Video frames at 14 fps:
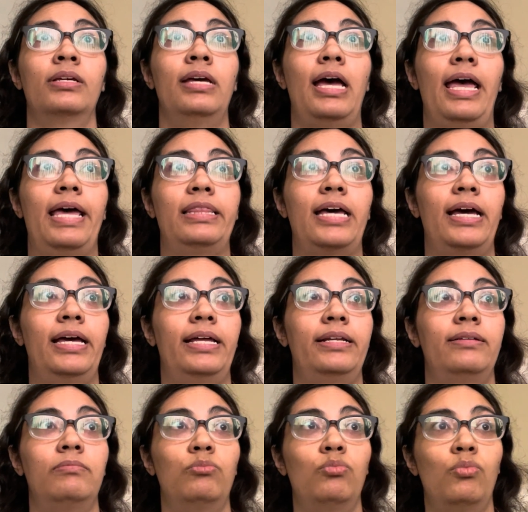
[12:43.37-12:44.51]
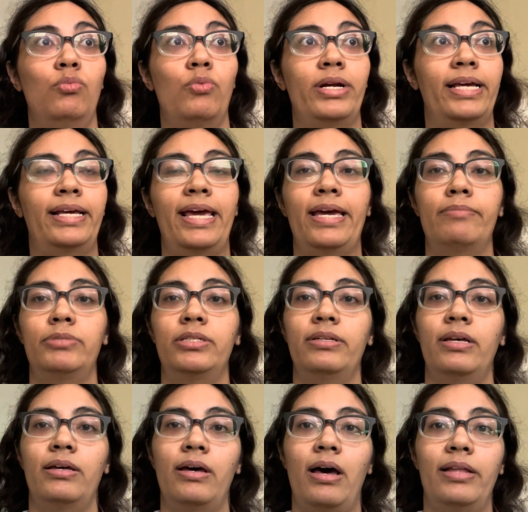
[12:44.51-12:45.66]
And then
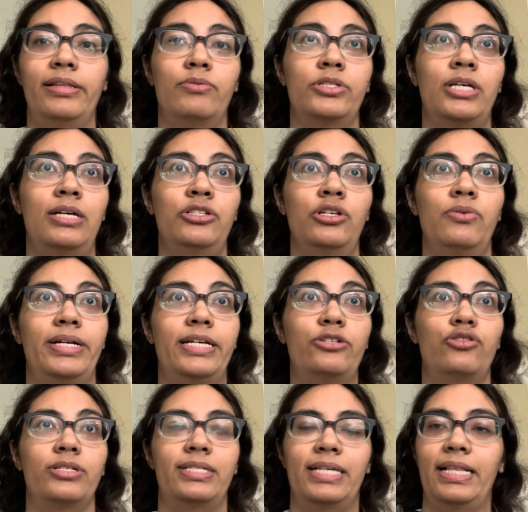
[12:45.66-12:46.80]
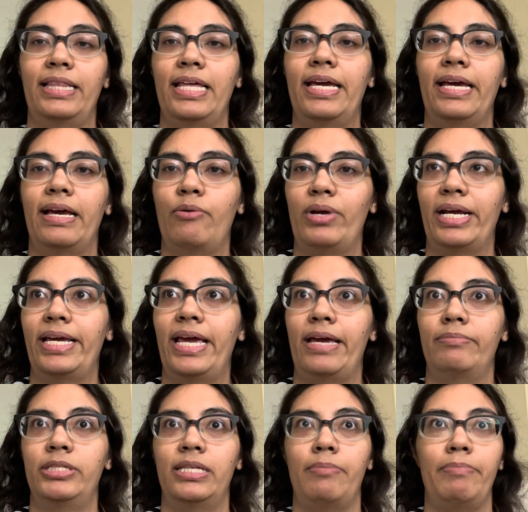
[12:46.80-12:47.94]
there was also an interesting thing when it came
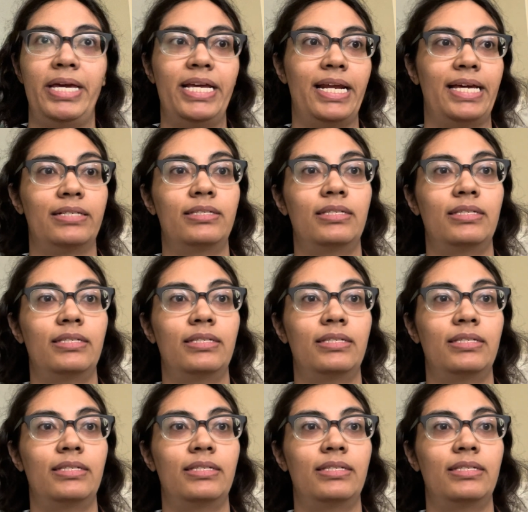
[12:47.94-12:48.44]
to the meetings.